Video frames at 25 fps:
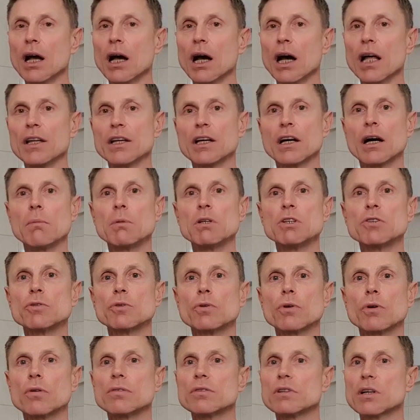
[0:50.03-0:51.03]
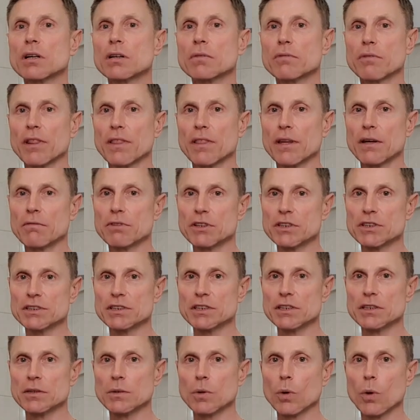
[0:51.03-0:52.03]
and come into contact with
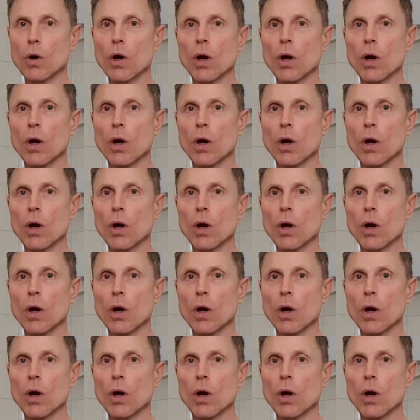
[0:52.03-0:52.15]
everything